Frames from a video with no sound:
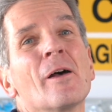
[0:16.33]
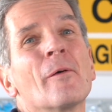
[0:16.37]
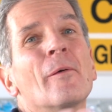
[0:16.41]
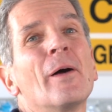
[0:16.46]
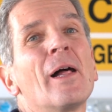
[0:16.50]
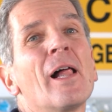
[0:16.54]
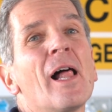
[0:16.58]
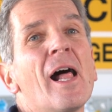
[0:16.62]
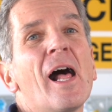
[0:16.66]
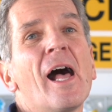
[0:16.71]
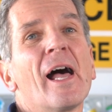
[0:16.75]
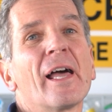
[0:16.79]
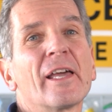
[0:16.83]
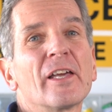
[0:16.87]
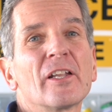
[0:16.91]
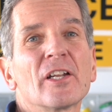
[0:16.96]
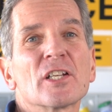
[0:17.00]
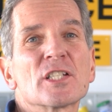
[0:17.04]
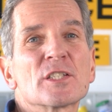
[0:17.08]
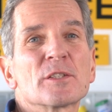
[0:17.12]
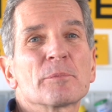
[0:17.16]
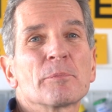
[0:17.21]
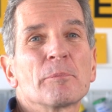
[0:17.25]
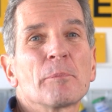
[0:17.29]
Well, I'm going to
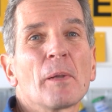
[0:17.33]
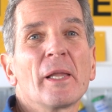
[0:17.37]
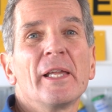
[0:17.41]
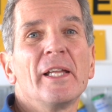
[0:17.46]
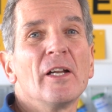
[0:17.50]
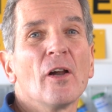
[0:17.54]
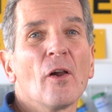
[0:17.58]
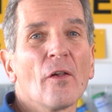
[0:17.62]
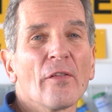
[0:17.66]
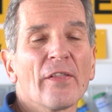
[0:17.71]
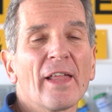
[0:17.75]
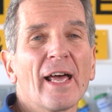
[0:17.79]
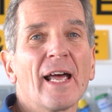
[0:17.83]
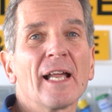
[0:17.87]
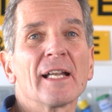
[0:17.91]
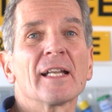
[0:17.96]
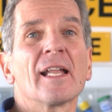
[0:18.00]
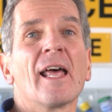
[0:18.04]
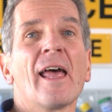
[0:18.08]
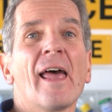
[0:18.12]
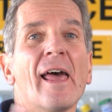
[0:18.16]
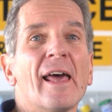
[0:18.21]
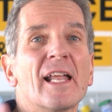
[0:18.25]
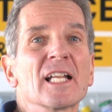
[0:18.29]
explain all
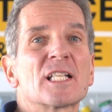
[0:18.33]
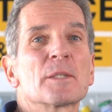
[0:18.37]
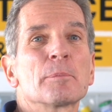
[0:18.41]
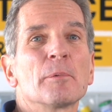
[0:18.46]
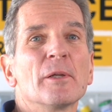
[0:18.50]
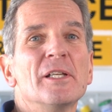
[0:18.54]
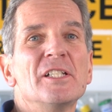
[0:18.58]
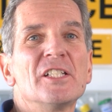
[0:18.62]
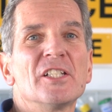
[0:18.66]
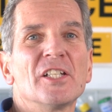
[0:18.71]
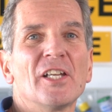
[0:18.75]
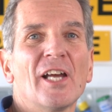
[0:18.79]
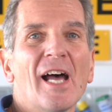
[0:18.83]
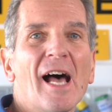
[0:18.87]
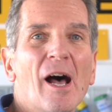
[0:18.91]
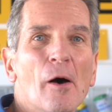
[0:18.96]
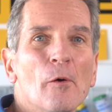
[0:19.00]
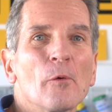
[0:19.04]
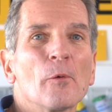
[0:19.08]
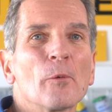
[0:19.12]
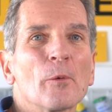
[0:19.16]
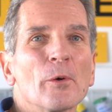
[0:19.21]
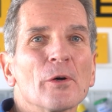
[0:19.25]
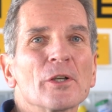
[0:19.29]
that and explain to you
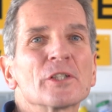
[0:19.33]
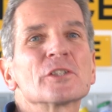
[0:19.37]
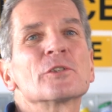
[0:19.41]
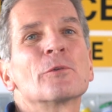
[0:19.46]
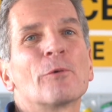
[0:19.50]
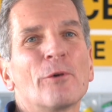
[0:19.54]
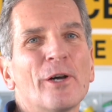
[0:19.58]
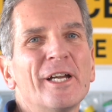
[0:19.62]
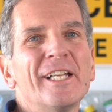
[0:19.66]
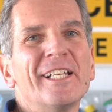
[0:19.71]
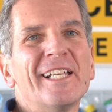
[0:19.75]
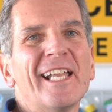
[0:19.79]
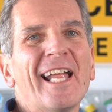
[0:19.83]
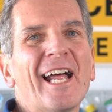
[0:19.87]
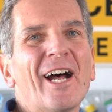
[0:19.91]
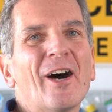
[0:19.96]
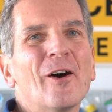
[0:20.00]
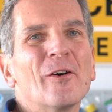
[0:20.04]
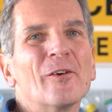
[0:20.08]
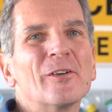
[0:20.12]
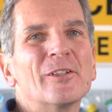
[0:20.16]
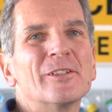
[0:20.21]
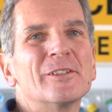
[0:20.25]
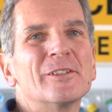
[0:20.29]
how it works right now.